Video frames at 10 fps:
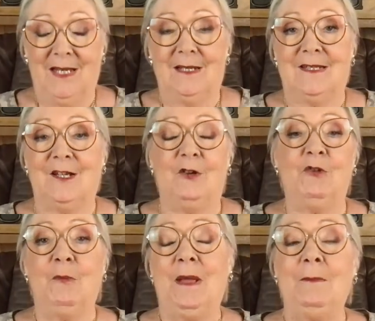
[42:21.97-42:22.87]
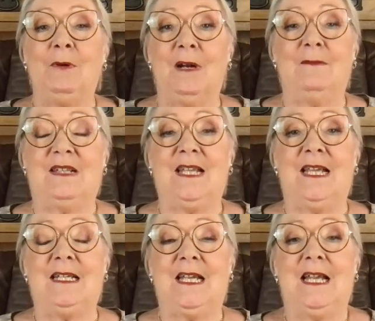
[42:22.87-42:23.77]
So you remember I've
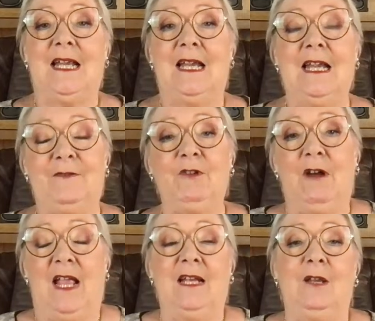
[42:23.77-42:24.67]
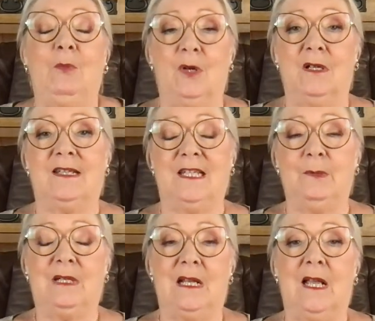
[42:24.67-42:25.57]
said, if there are any words you
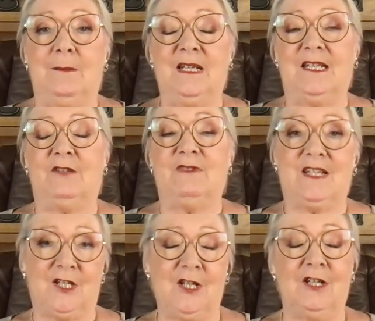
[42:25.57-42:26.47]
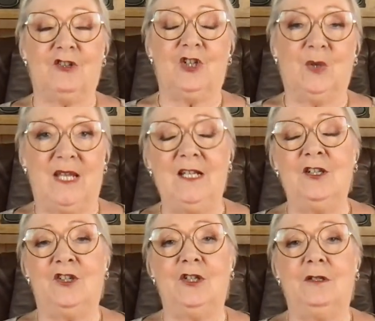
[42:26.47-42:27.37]
would like me to research, look
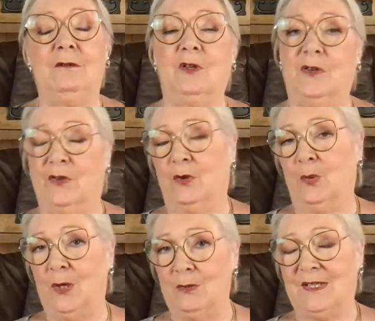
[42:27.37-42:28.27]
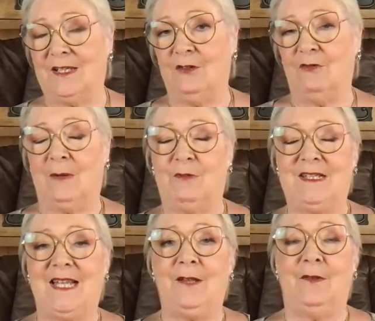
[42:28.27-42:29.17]
into, look at the quotes that
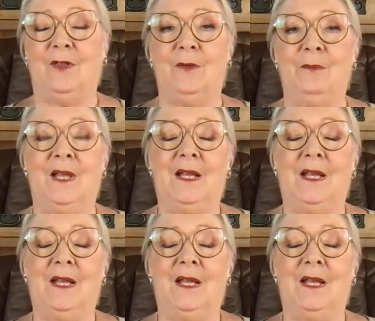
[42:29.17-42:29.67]
represent them,